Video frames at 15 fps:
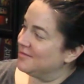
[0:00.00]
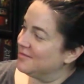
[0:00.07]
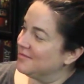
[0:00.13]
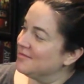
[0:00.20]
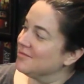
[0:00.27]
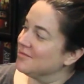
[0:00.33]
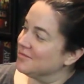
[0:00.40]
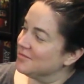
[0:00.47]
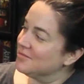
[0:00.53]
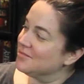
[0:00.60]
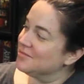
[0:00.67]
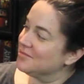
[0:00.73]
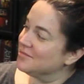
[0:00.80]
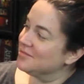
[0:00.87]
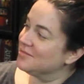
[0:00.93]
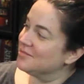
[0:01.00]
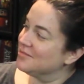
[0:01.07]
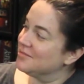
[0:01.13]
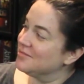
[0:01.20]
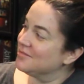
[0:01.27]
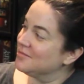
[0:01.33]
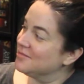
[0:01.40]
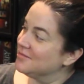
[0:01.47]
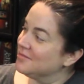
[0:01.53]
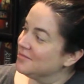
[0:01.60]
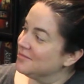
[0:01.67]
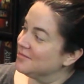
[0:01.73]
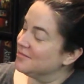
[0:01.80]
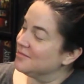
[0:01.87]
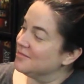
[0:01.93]

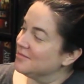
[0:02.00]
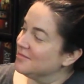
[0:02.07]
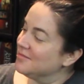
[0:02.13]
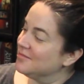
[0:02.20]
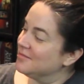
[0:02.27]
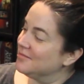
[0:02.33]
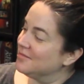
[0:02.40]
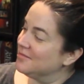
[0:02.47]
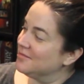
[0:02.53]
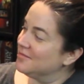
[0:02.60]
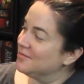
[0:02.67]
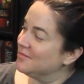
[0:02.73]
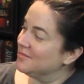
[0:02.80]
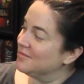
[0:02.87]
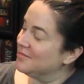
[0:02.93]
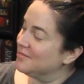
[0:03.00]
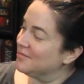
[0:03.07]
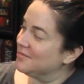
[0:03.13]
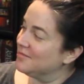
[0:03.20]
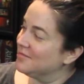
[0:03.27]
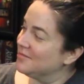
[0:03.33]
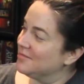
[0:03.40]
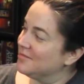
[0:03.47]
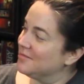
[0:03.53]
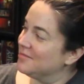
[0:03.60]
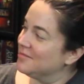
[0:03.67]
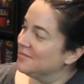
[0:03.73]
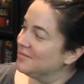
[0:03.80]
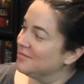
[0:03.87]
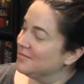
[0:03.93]

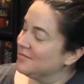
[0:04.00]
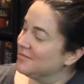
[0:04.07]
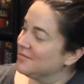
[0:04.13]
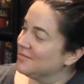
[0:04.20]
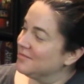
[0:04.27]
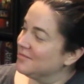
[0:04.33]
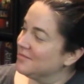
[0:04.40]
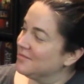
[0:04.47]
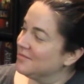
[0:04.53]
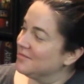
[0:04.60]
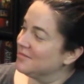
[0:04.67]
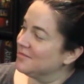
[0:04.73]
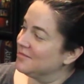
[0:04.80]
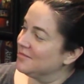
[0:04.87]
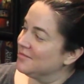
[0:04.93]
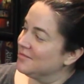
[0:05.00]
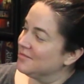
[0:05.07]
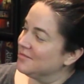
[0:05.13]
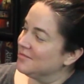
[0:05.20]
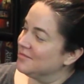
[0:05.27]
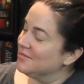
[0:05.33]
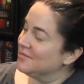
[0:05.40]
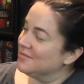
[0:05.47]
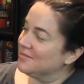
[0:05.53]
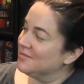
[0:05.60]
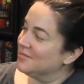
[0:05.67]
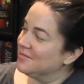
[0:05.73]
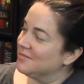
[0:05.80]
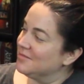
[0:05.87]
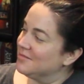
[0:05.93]

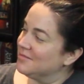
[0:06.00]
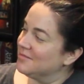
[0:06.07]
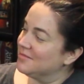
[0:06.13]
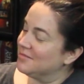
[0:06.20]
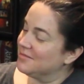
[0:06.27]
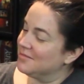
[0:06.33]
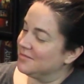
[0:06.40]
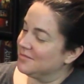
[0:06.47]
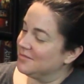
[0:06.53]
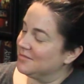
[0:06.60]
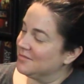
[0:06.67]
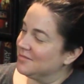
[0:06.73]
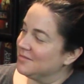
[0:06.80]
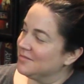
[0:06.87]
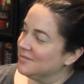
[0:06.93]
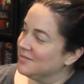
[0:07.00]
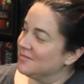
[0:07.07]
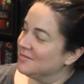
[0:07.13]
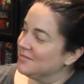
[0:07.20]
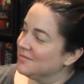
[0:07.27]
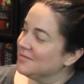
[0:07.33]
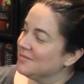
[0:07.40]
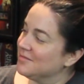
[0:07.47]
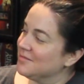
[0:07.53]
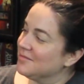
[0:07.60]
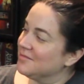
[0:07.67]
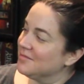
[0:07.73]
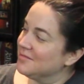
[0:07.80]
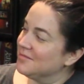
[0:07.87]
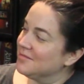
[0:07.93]
(not speaking)